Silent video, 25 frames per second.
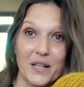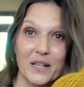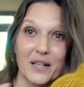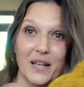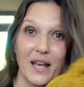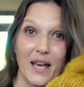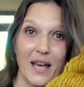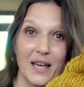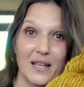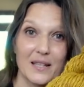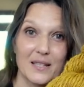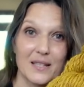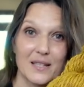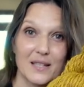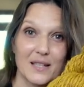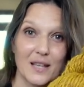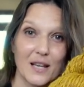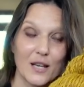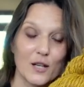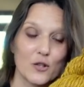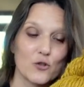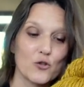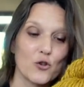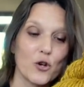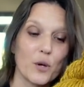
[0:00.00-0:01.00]
has
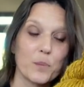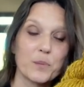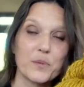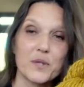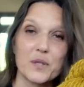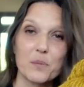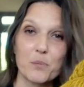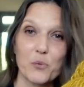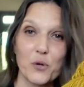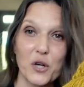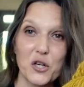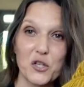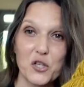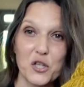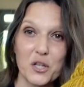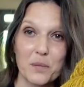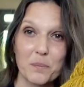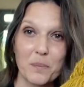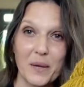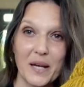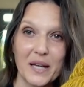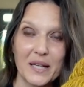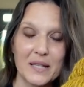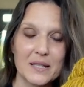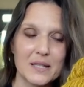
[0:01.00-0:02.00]
Drops brushed
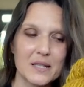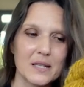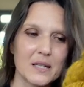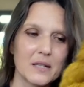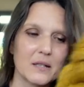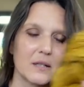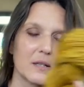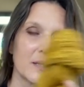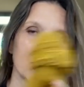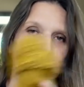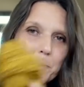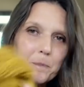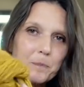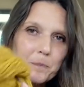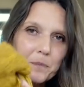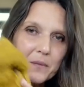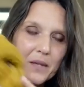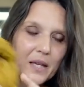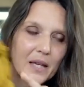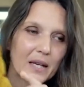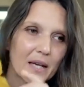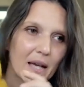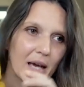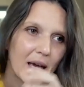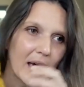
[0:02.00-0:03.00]
alpaca silk.
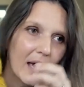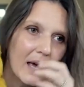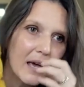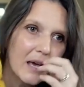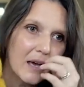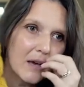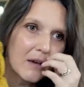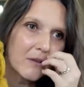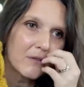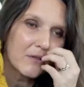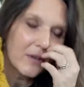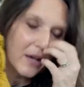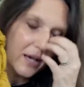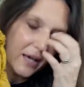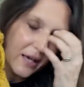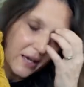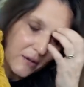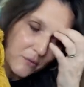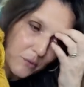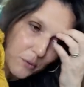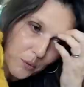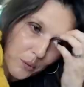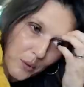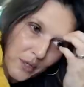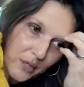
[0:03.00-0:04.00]
And I
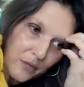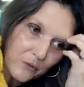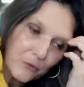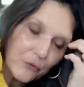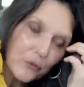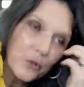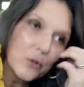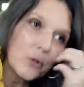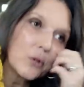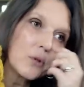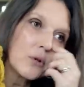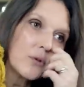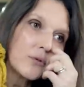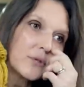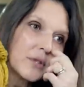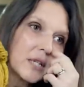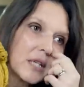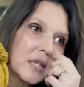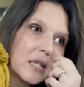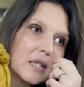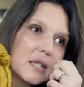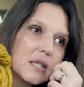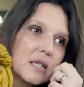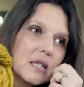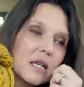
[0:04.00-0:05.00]
have quite a few of
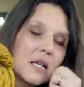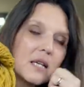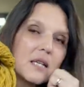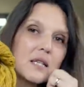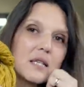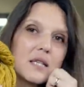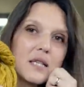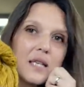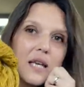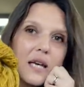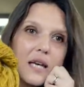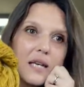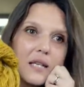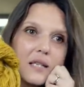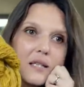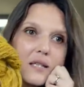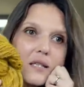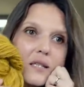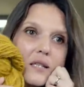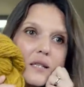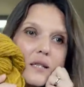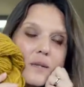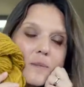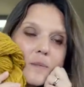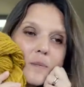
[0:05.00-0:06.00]
these
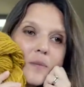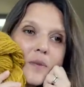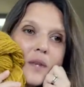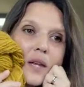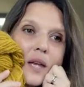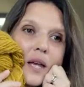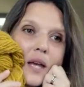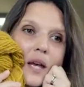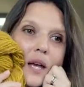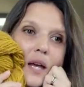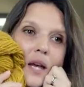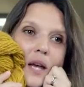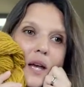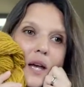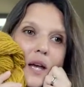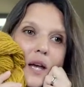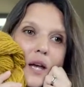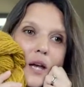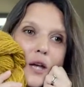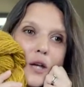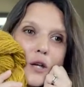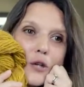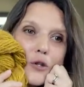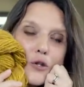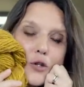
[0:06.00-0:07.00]
skeins.
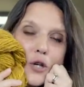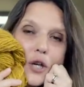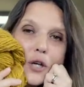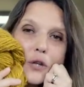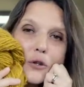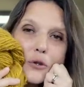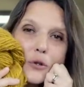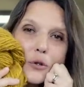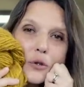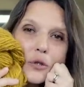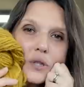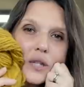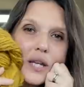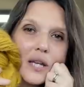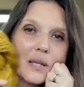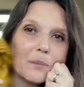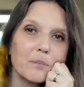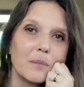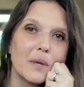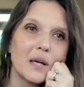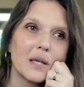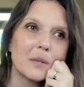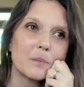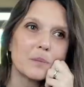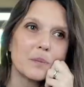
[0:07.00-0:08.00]
So I thought that
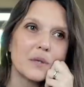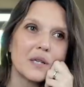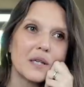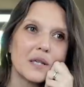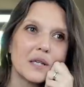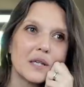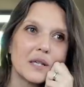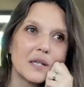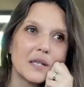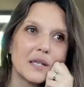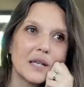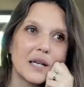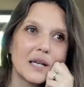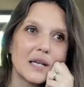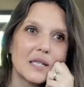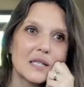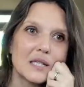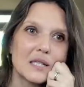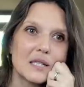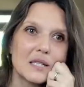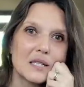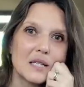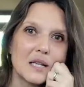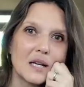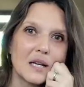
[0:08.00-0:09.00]
might be a
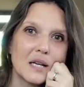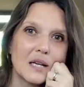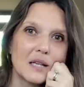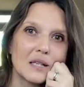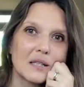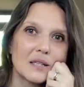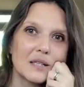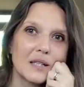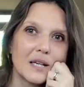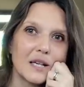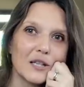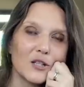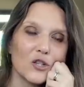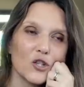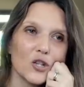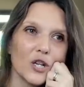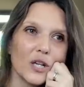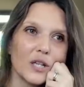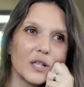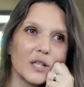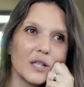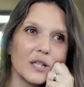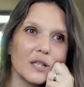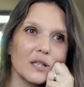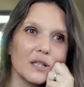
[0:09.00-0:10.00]
nice touch.
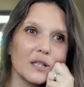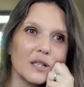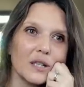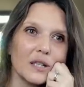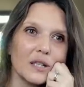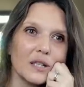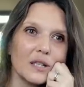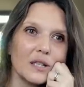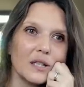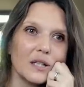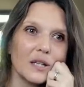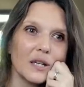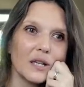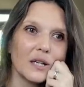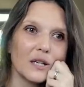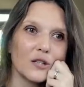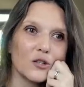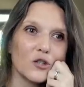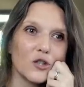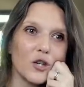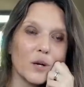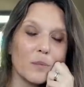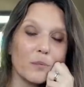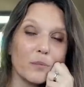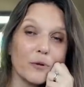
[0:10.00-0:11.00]
I knitted a
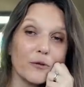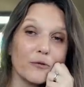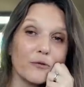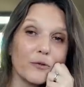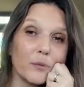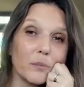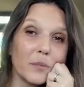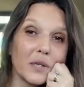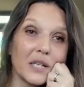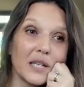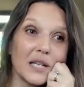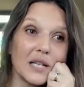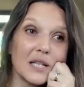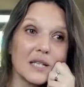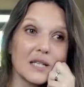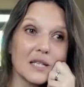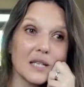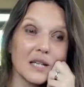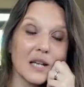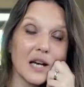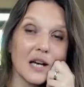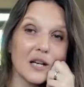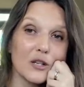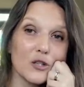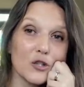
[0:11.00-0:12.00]
jumper for my
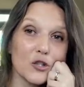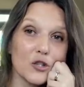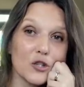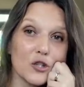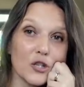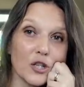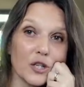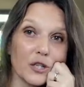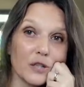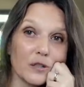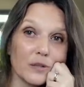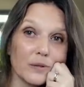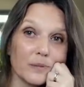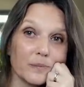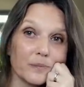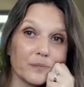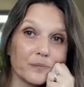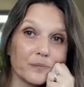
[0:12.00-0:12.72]
niece last year,